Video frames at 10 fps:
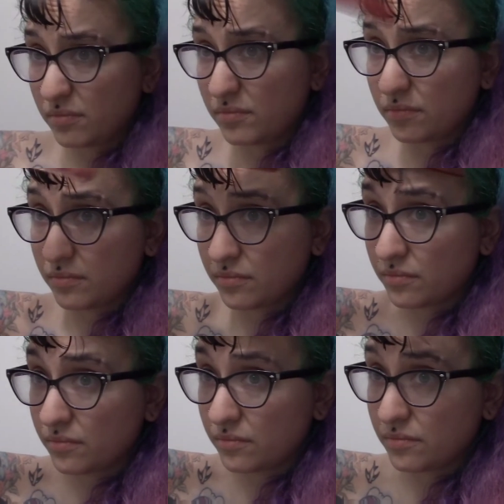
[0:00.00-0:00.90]

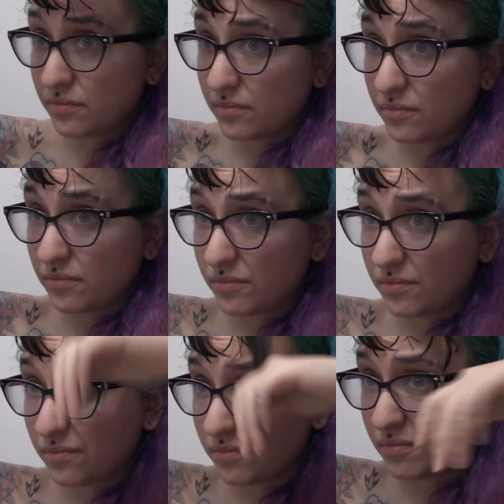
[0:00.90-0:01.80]

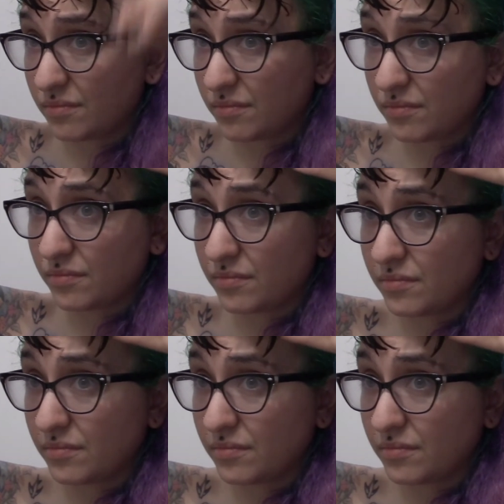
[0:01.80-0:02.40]
(silence)